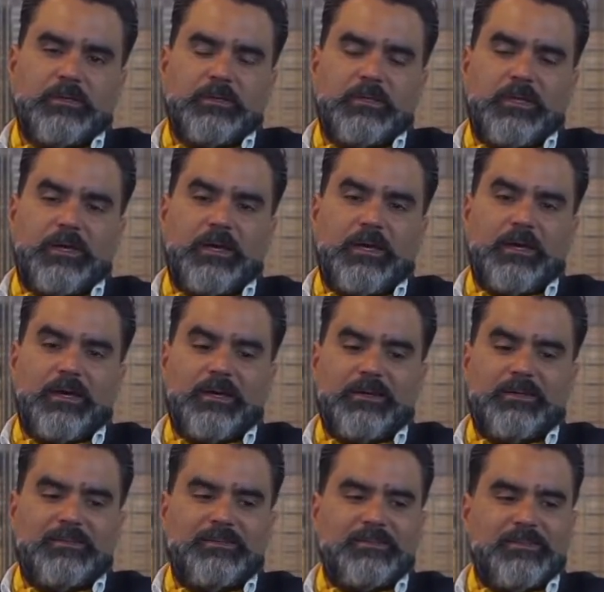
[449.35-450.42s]
that
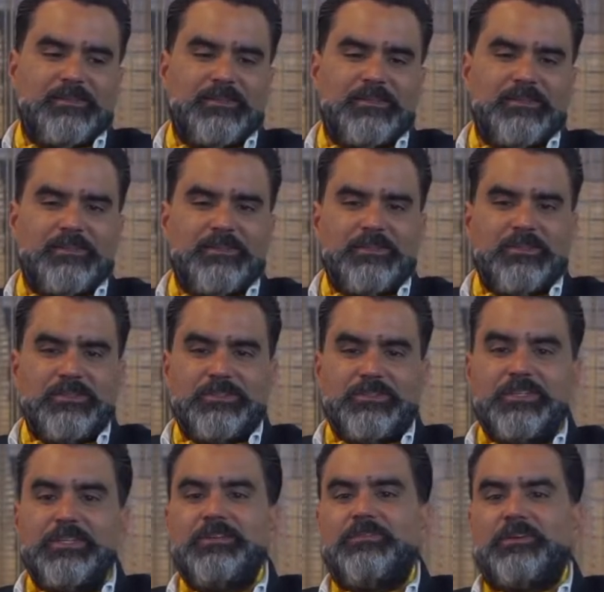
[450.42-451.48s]
you
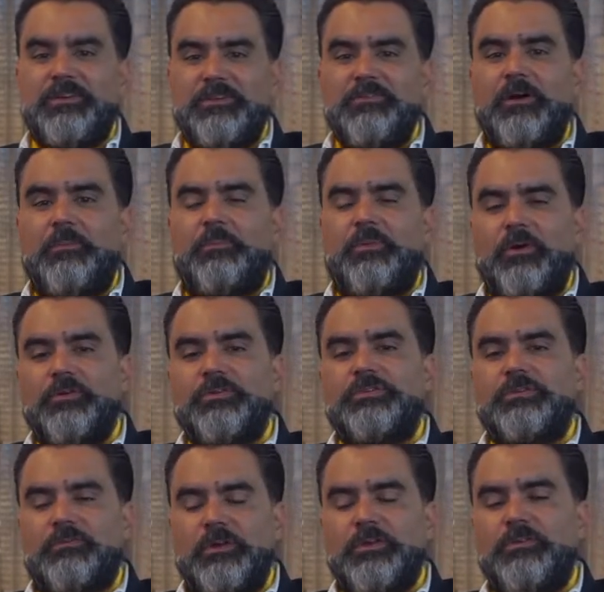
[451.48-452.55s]
see when
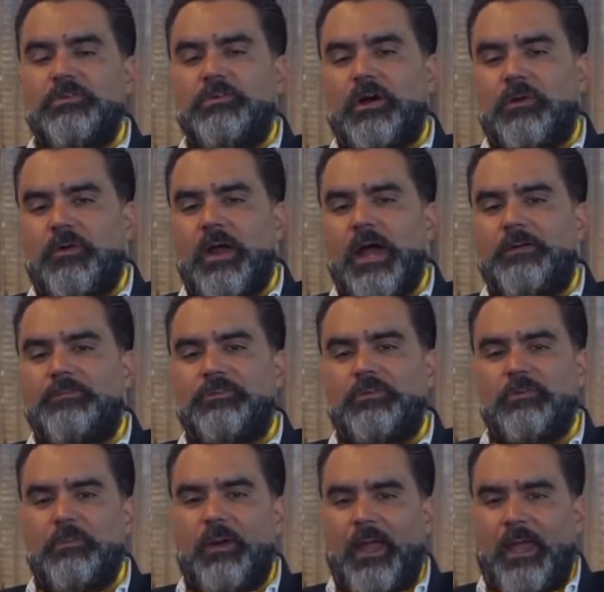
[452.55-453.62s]
you arrive
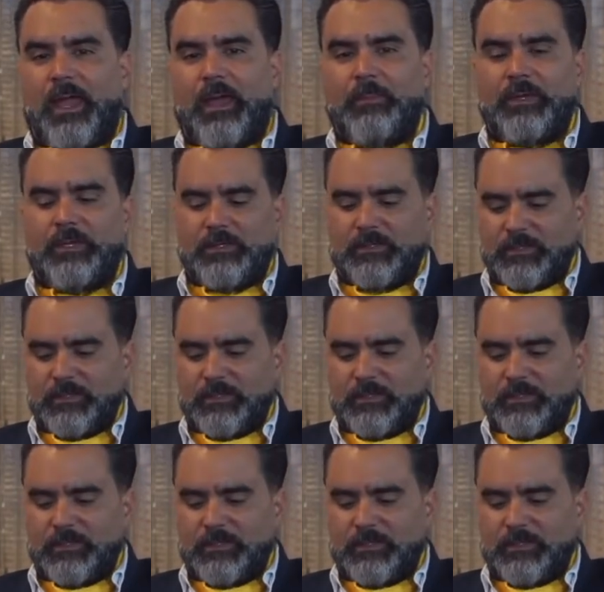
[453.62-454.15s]
to Miami.